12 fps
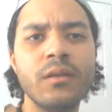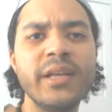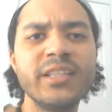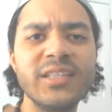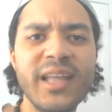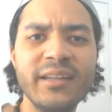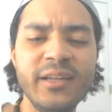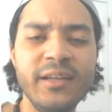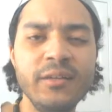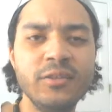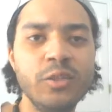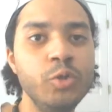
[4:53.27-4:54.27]
less
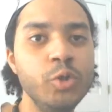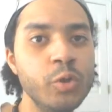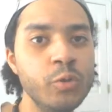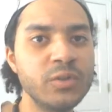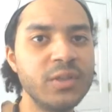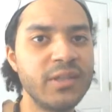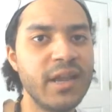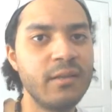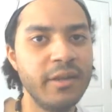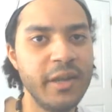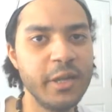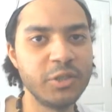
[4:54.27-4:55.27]
likely to use the
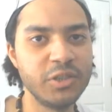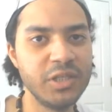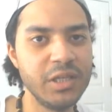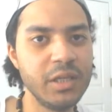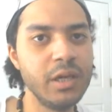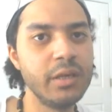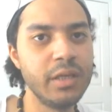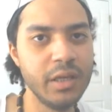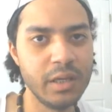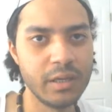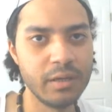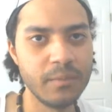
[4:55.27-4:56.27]
talent agency
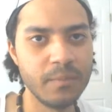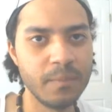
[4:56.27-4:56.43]
again.